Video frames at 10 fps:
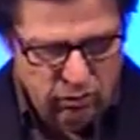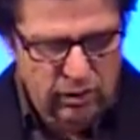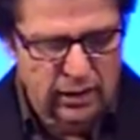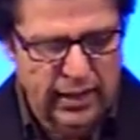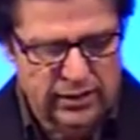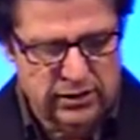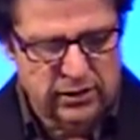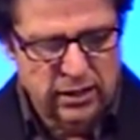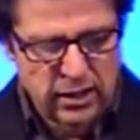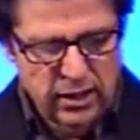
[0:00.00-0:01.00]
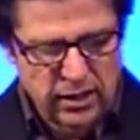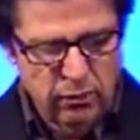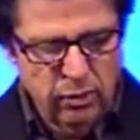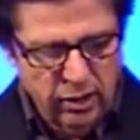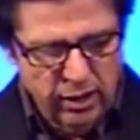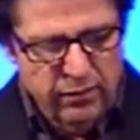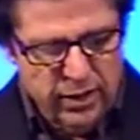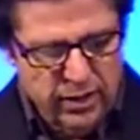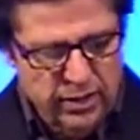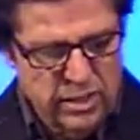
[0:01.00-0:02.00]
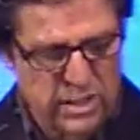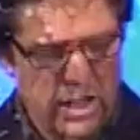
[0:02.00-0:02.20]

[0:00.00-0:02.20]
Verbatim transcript: realize that, that we're living in these